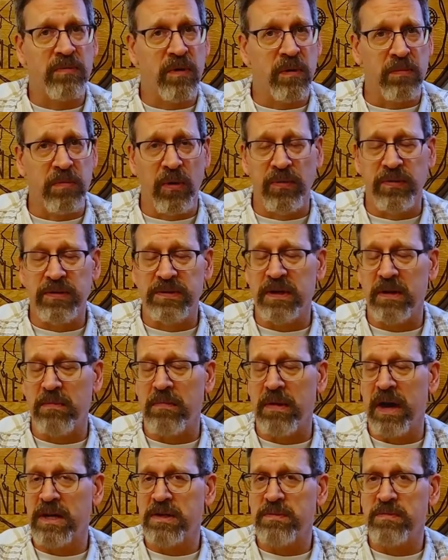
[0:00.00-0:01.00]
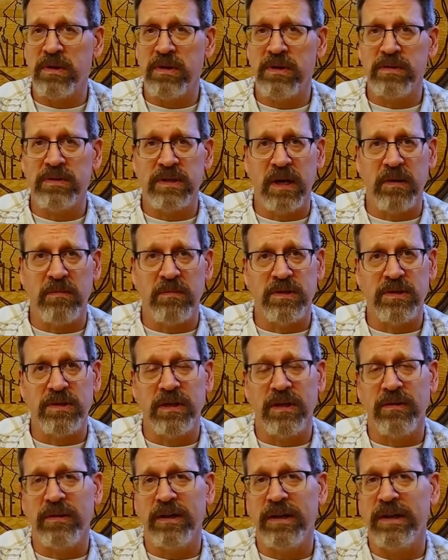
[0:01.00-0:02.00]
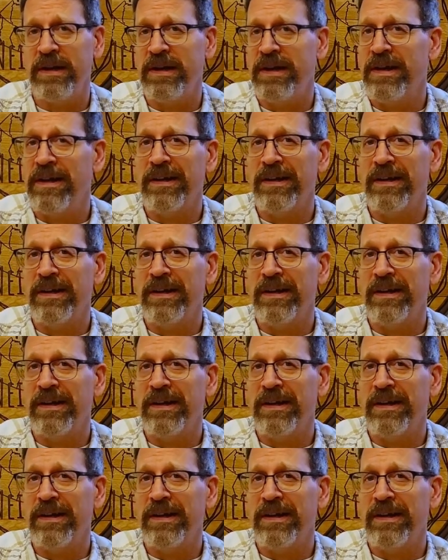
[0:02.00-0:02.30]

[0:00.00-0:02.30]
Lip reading: They're both the same mash bill, same distillery.